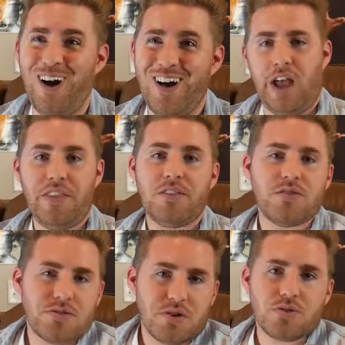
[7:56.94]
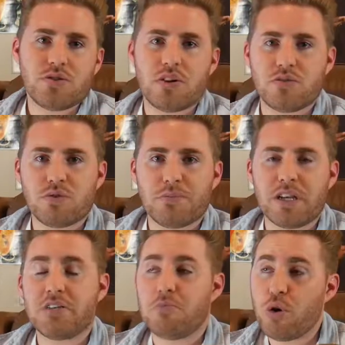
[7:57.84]
And then there's other songs where I'm
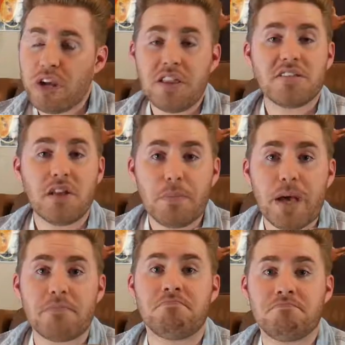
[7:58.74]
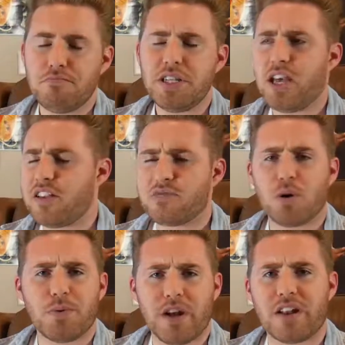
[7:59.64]
like, okay, that's not bad. But yeah, that's
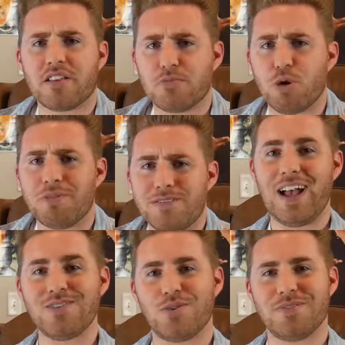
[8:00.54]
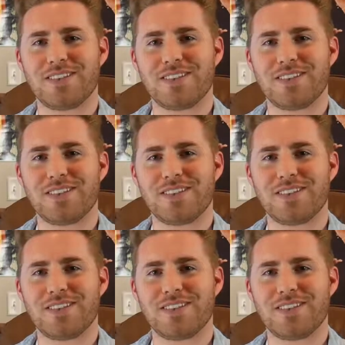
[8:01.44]
where we're at the moment. As always,